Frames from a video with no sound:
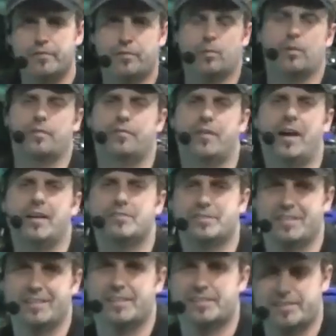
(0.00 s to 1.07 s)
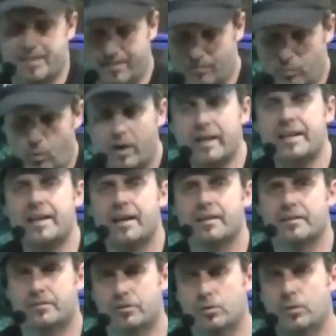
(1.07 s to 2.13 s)
4, 5, 6, 7,
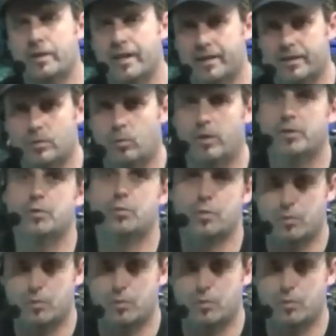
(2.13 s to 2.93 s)
1-eanda, 2-eanda, 1, 2,